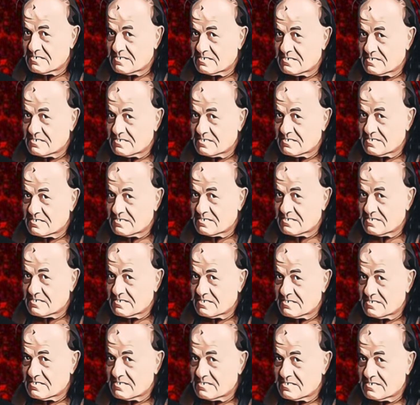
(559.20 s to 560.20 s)

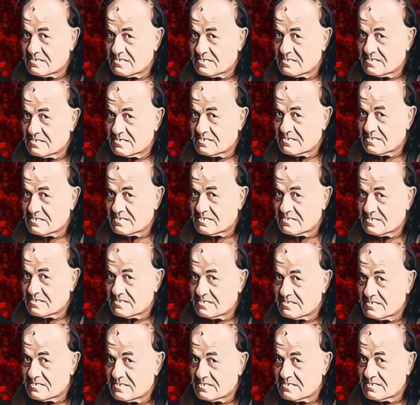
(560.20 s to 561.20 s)

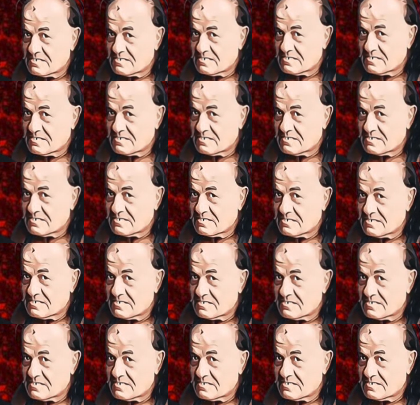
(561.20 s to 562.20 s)

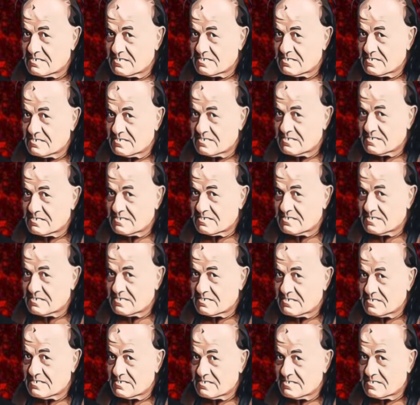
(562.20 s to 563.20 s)

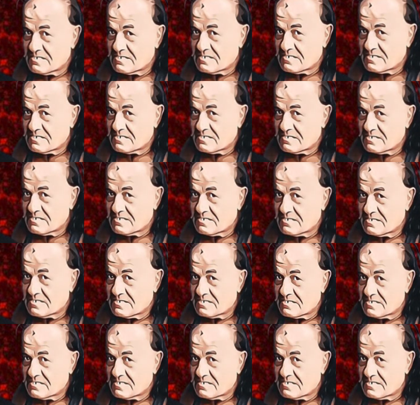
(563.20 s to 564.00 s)
No words are spoken by the person on screen.